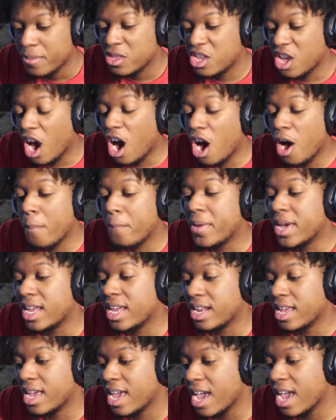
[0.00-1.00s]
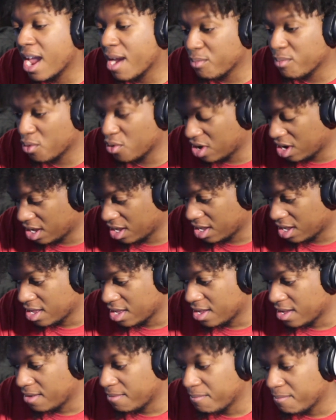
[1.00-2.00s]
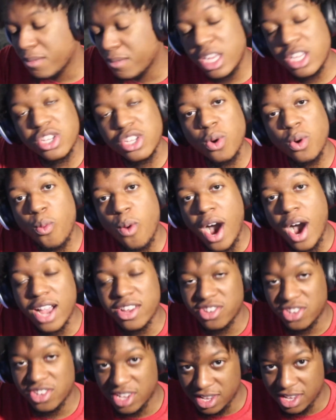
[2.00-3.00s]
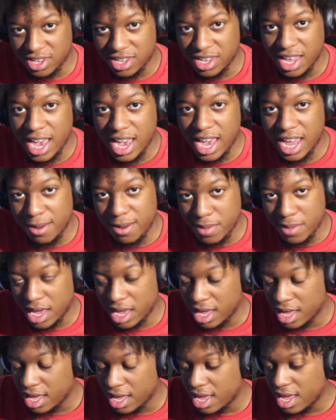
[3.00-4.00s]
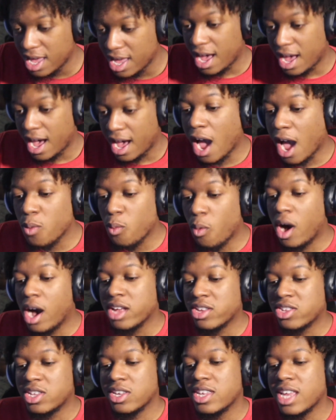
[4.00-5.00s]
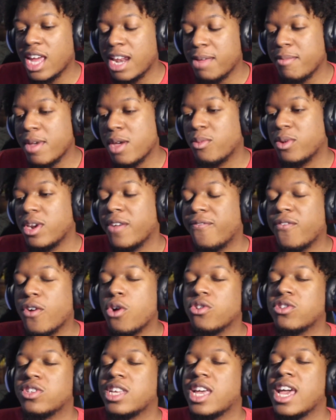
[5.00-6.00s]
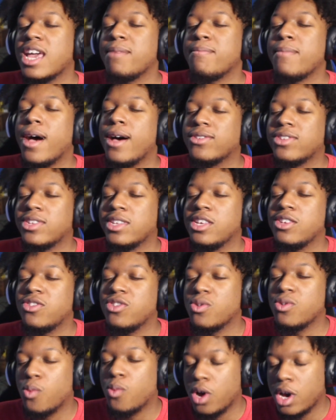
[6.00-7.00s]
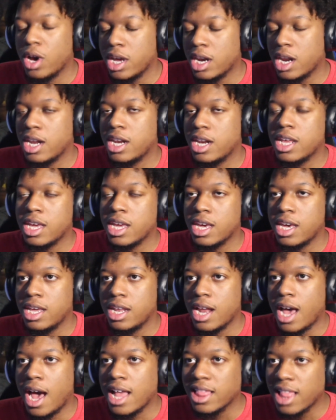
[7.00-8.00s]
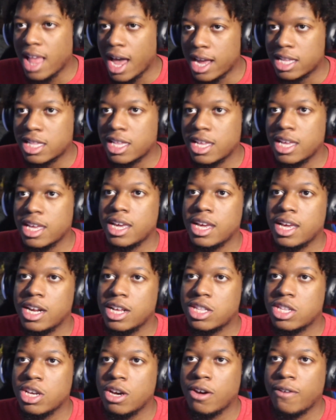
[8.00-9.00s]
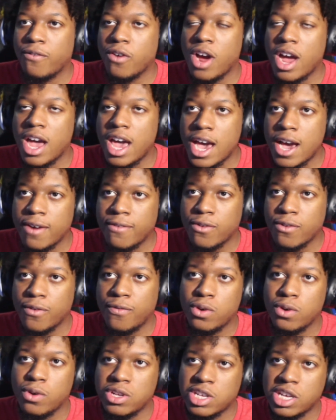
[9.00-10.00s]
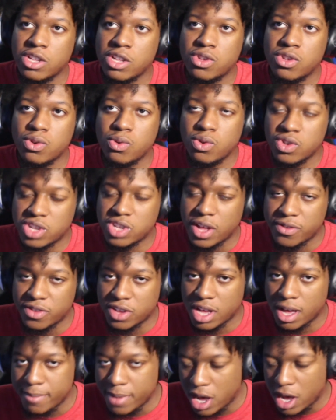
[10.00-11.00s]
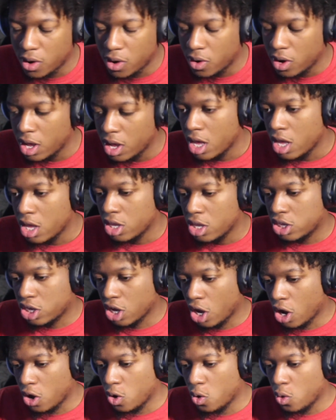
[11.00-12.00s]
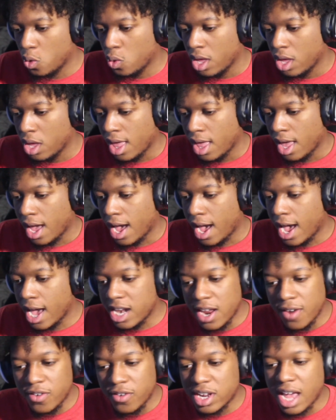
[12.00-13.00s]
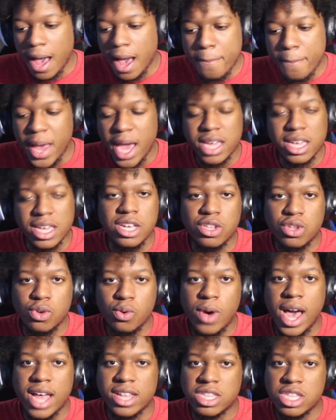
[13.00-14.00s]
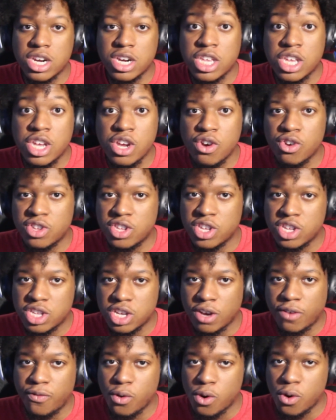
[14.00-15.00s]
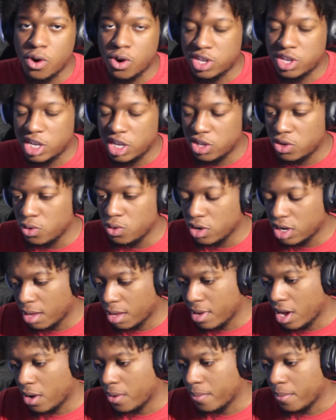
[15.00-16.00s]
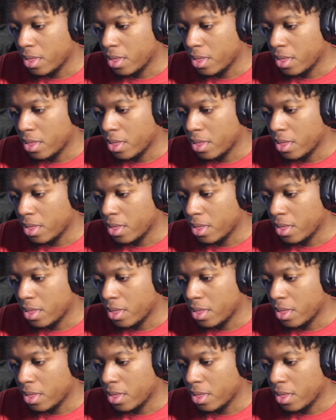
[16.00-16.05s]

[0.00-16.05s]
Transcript: Y'all been hammering me to watch this anime. I watched this anime when it first came out, season 1, and then I liked it, and it took forever for season 2 and stuff to come out. So I never got back into it after the years it took for season 2 to come out.